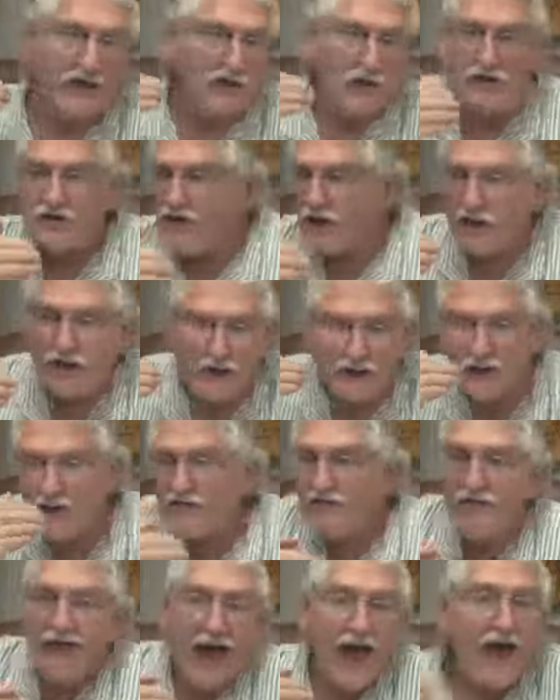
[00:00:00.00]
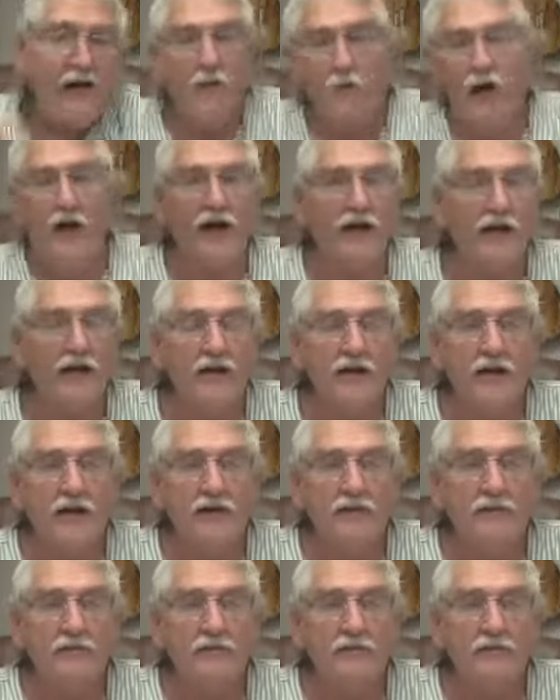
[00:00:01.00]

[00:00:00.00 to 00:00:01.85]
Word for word: and you're digging in that way,